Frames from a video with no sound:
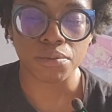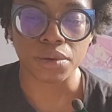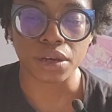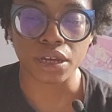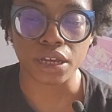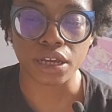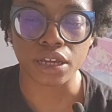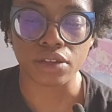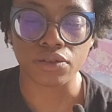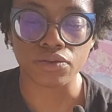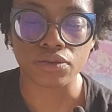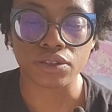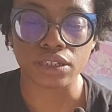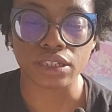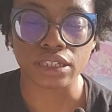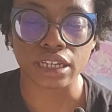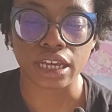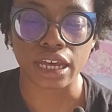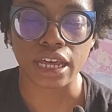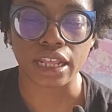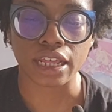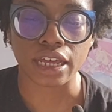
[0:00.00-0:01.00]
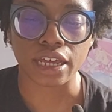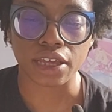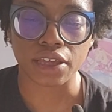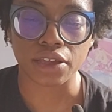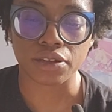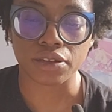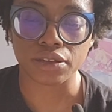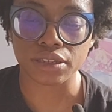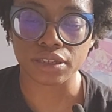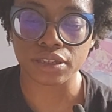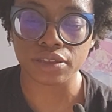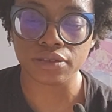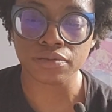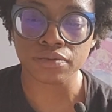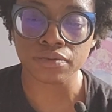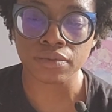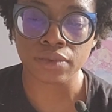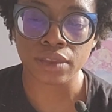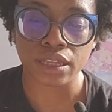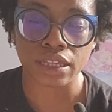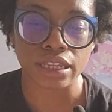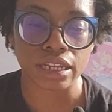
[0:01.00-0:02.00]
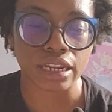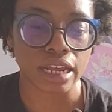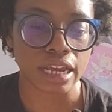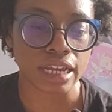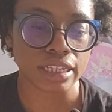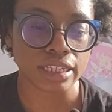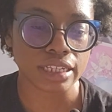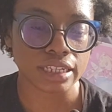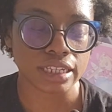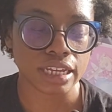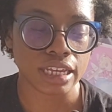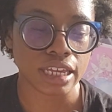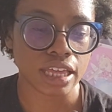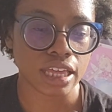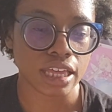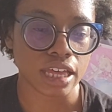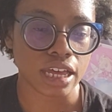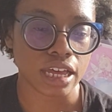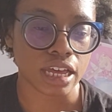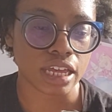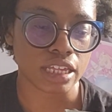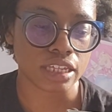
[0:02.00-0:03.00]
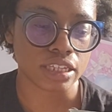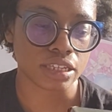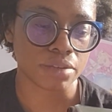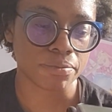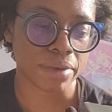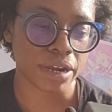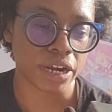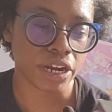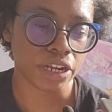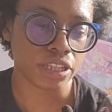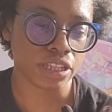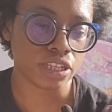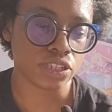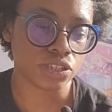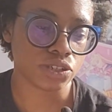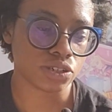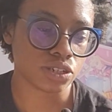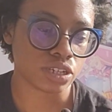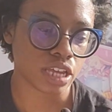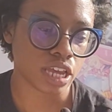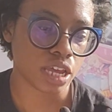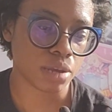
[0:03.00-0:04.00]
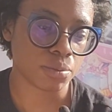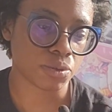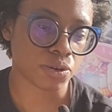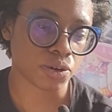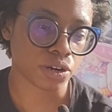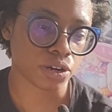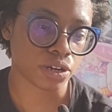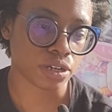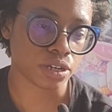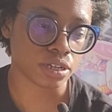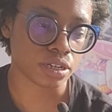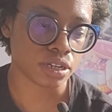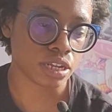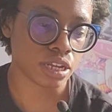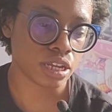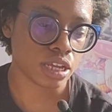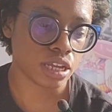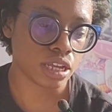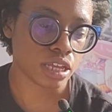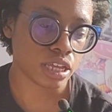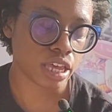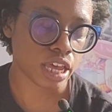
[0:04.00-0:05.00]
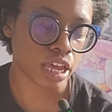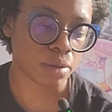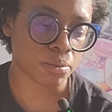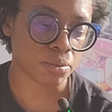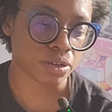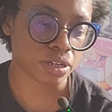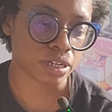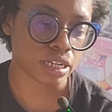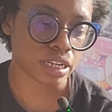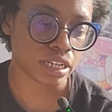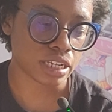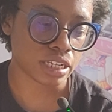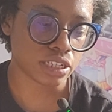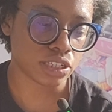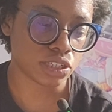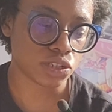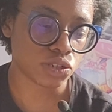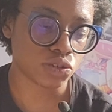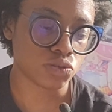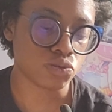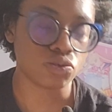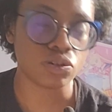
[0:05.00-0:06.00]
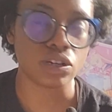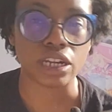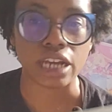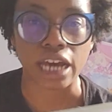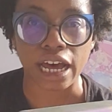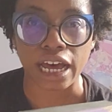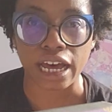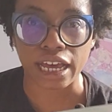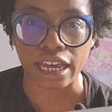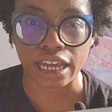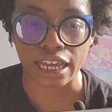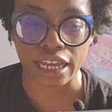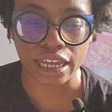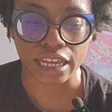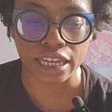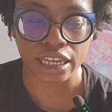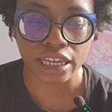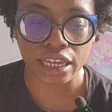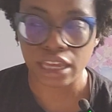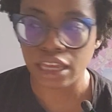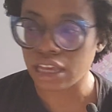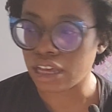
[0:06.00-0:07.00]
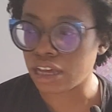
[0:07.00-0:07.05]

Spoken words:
but we'll see how that goes. The next thing I got is apparently Sir Cameron needs to die.